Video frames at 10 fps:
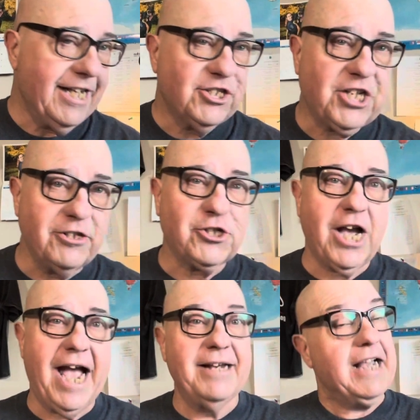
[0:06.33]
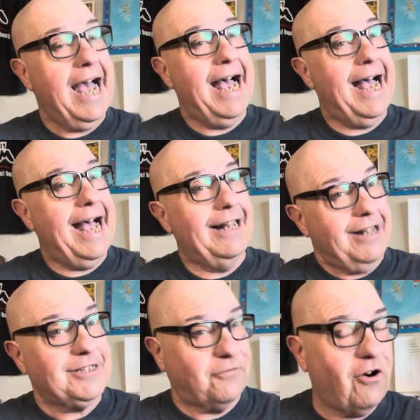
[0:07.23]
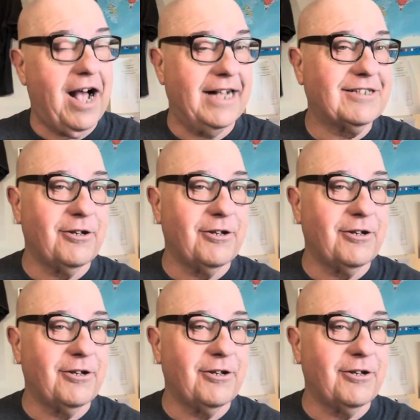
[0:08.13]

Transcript: Sunshine, lots of frost,